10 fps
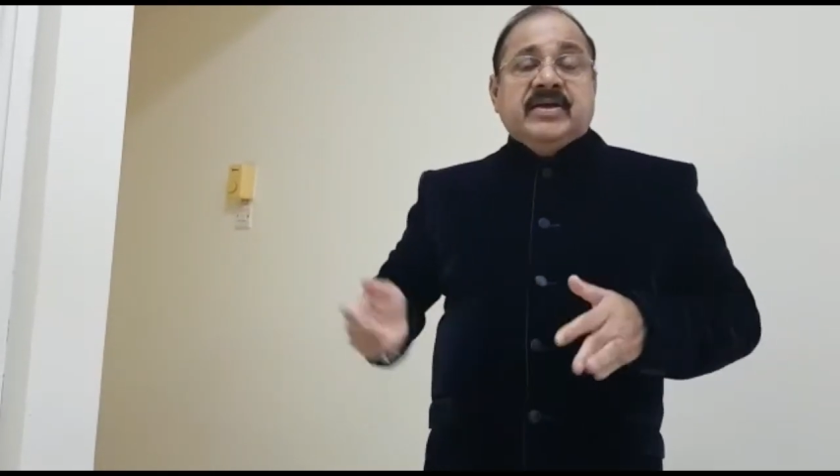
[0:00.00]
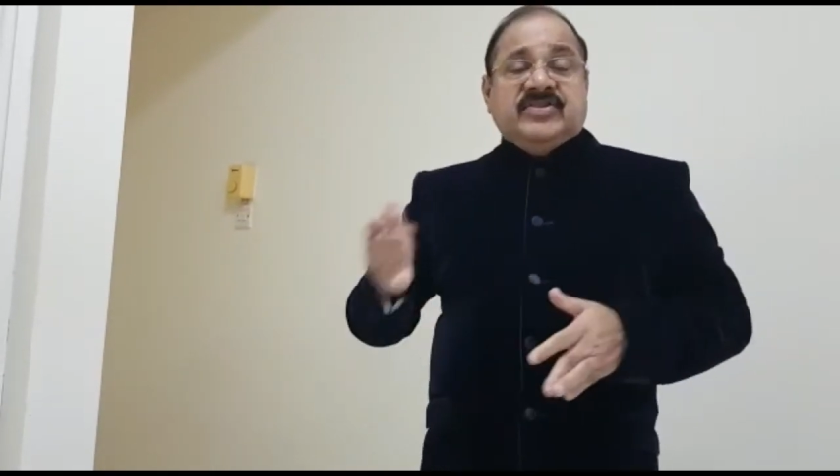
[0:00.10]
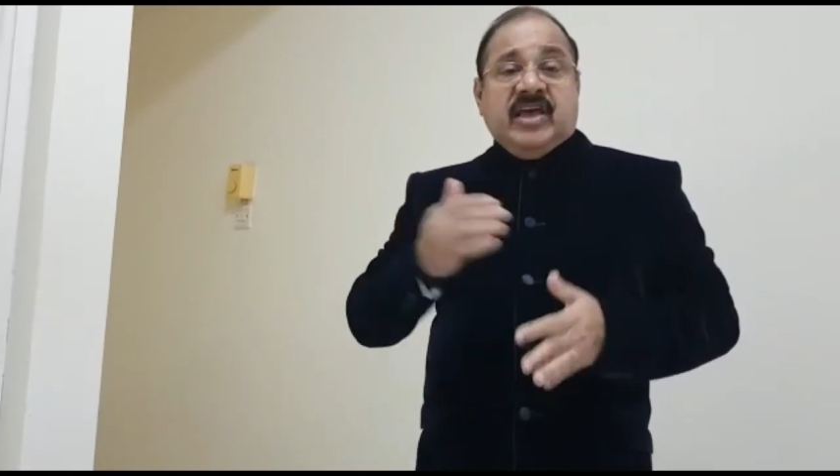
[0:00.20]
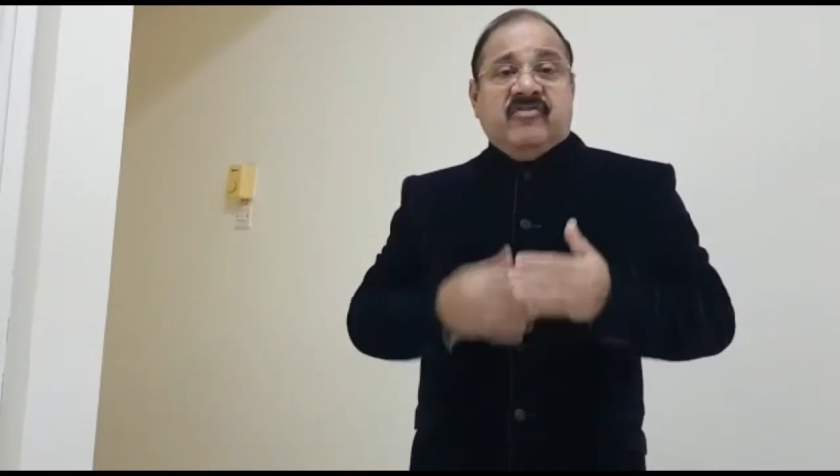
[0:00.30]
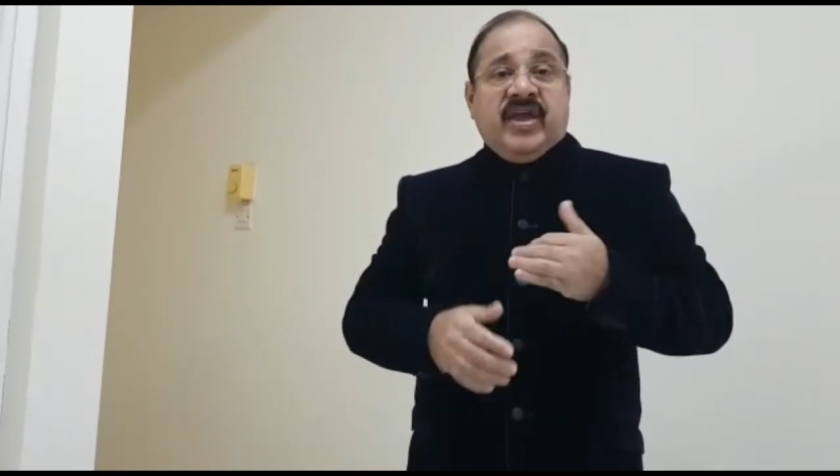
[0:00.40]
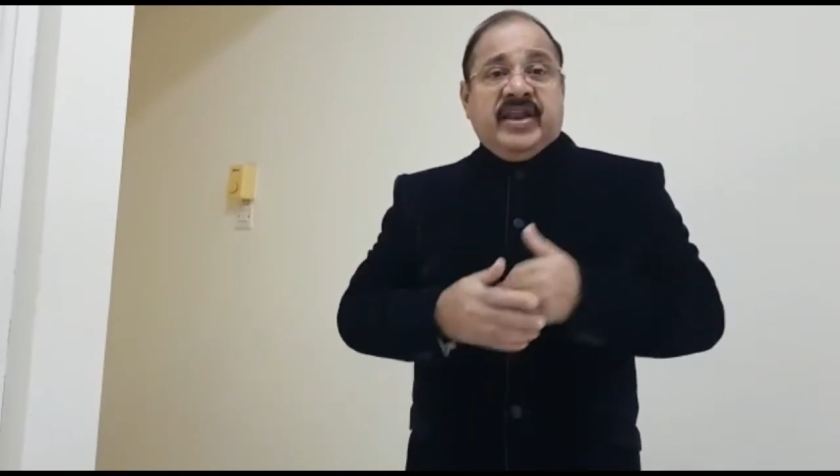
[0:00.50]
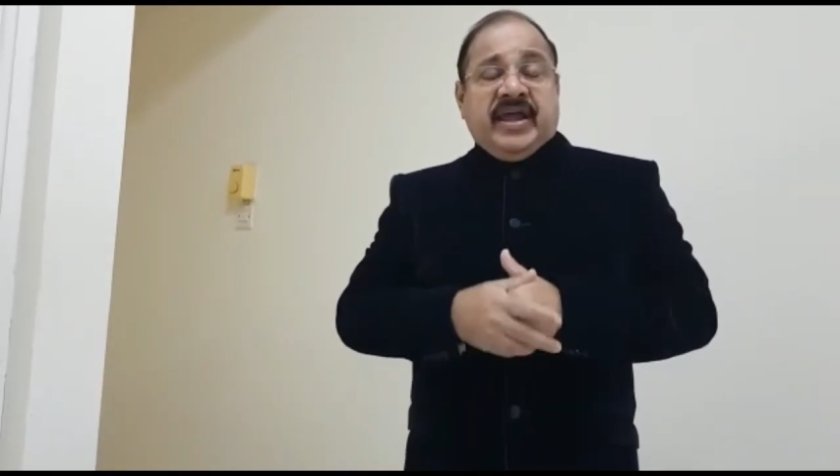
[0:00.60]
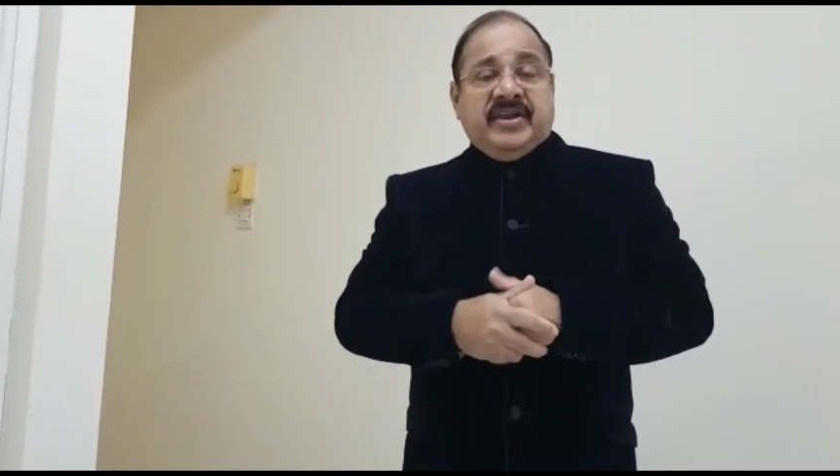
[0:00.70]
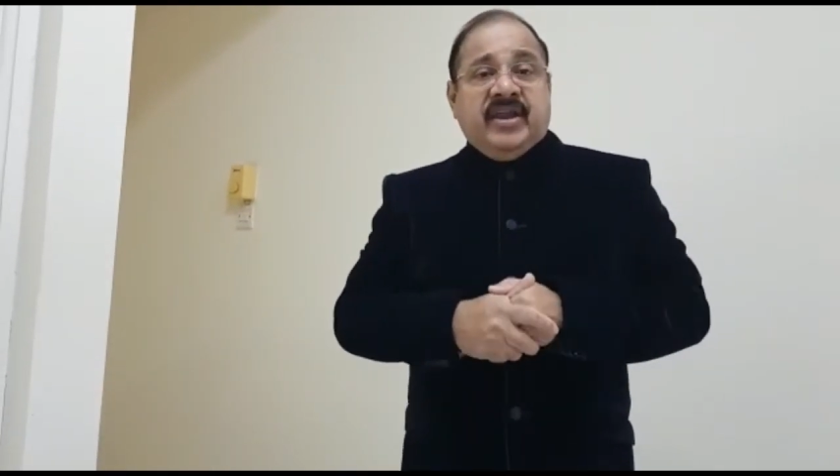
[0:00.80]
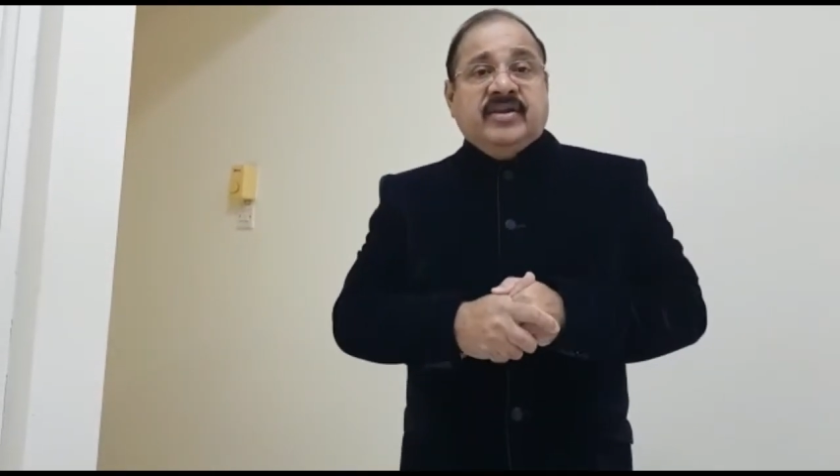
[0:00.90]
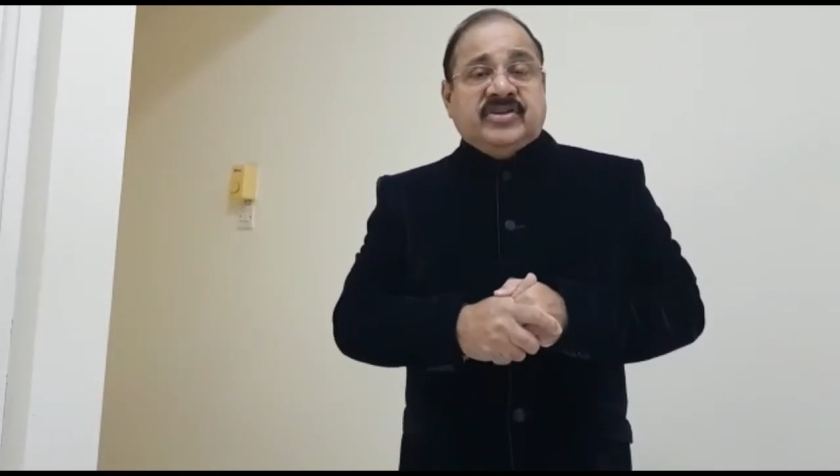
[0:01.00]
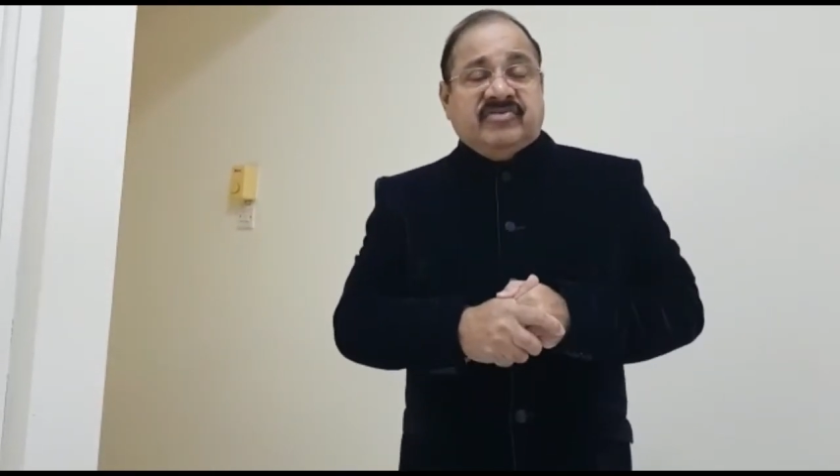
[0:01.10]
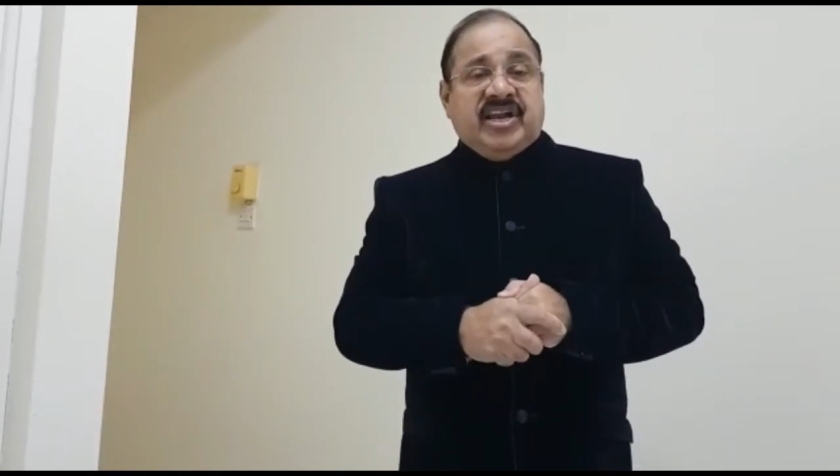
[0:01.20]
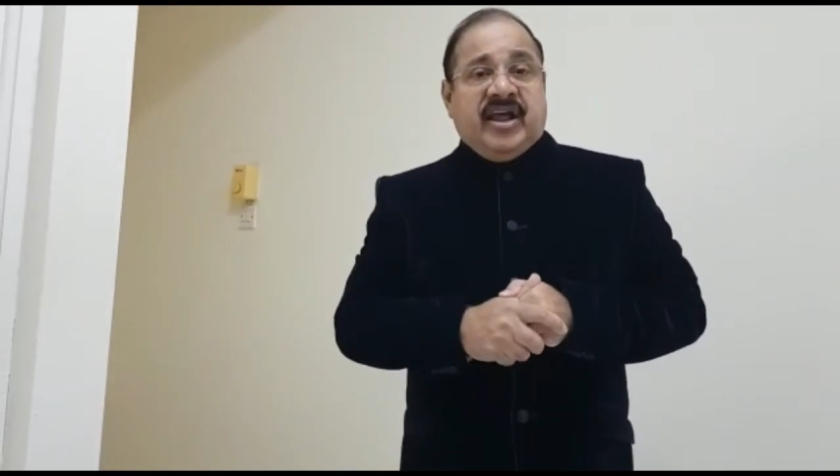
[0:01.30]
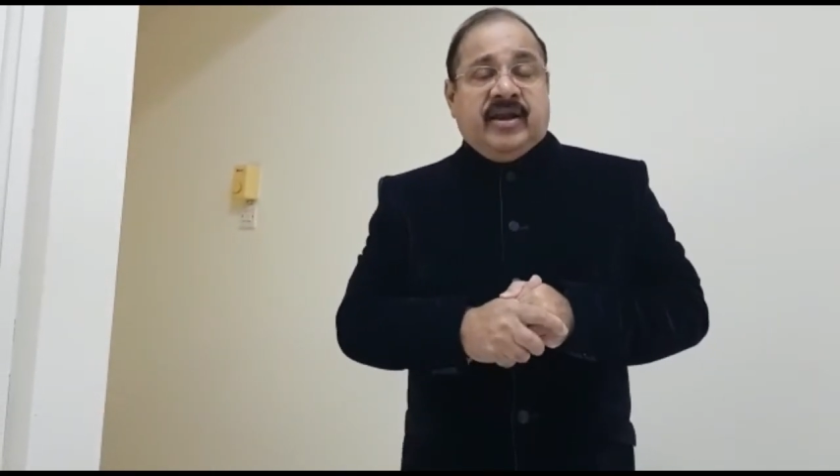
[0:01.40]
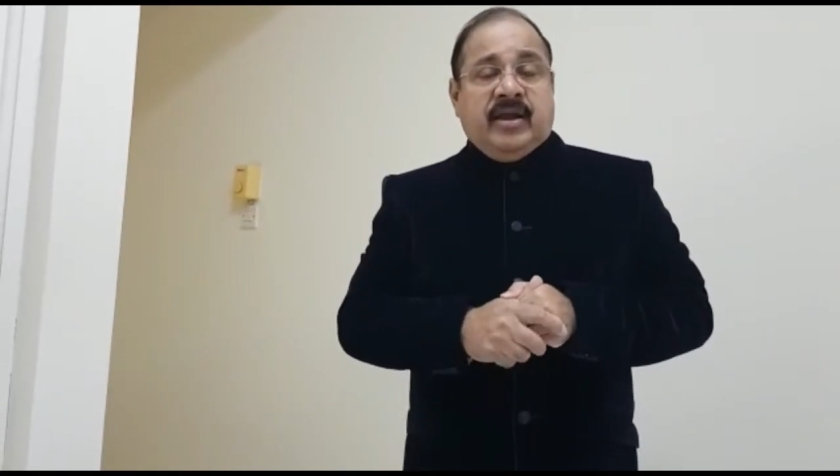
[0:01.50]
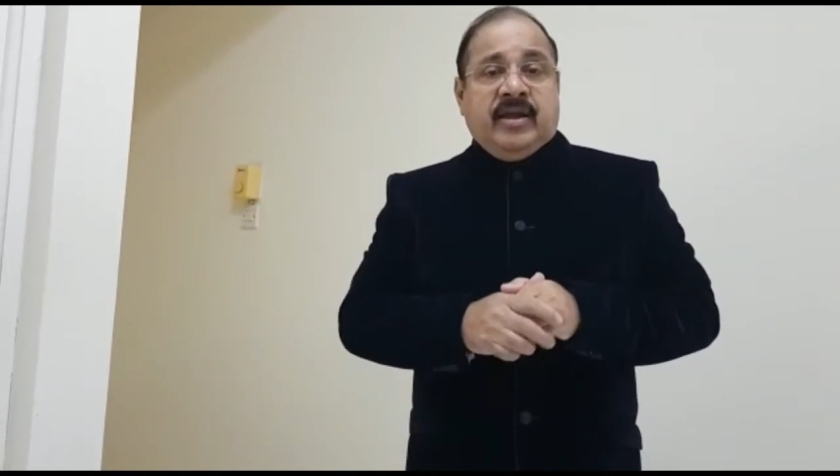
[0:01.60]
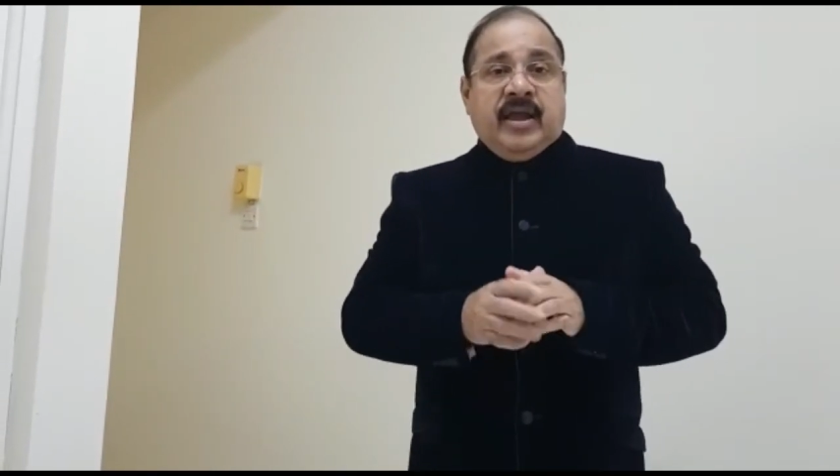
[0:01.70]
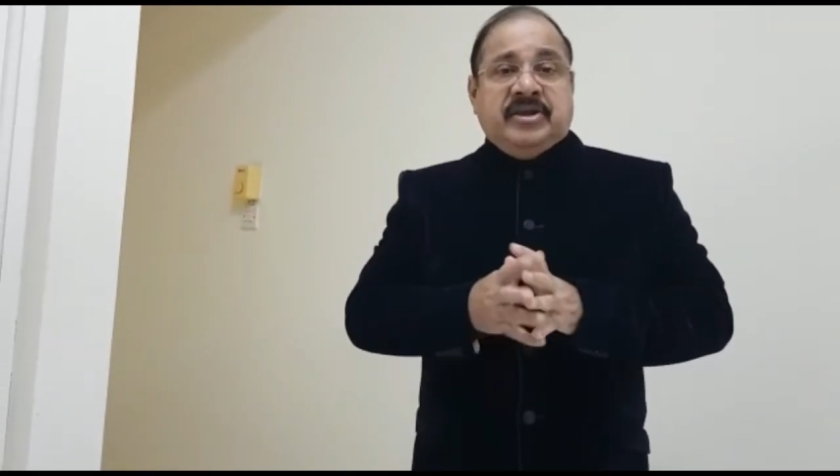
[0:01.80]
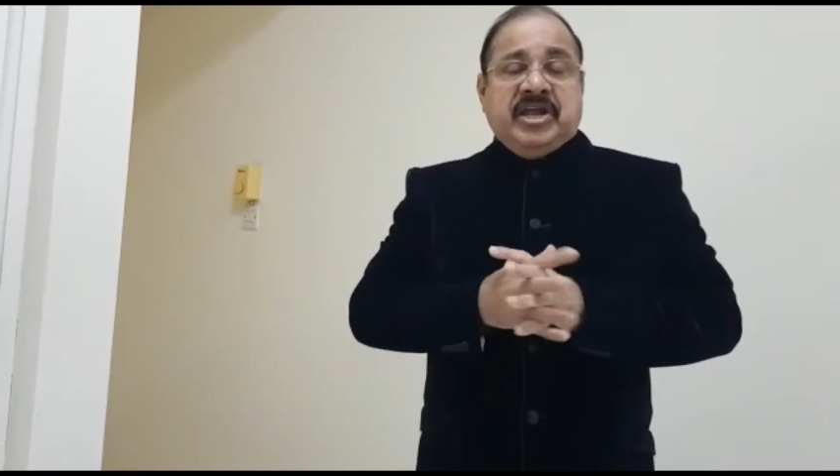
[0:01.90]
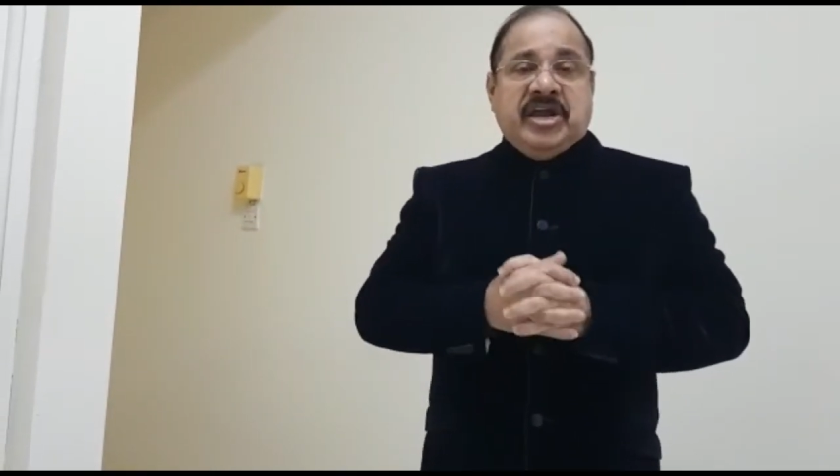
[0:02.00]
Same way in 1979, 80,